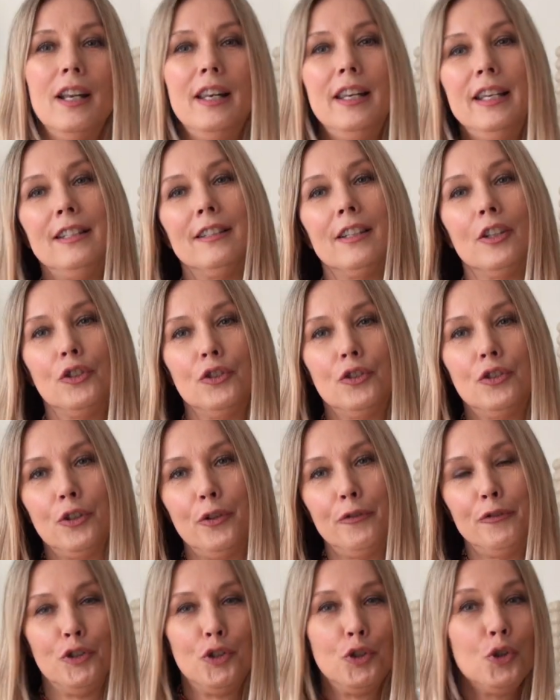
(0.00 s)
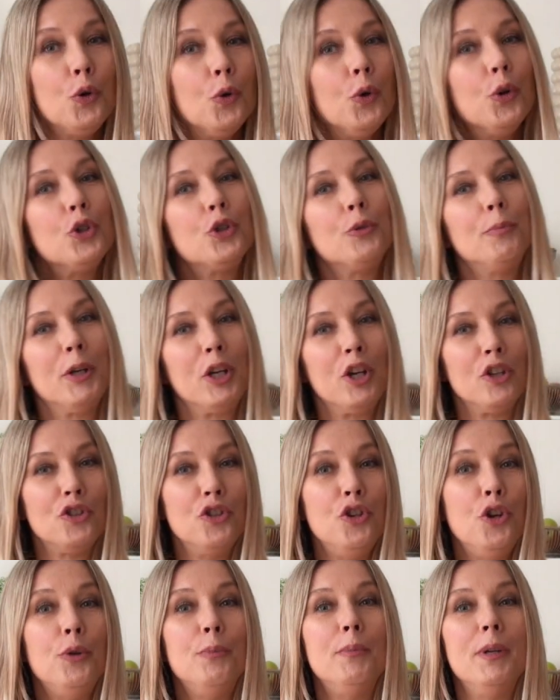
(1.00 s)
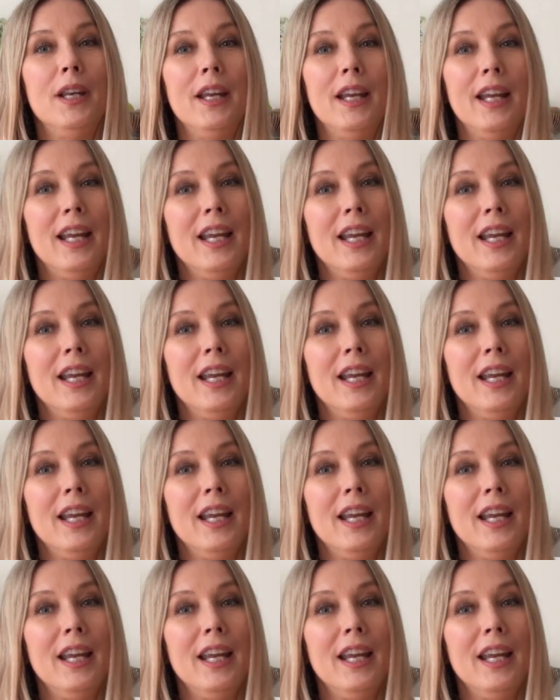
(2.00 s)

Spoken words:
Lisa Gustav for short, because nobody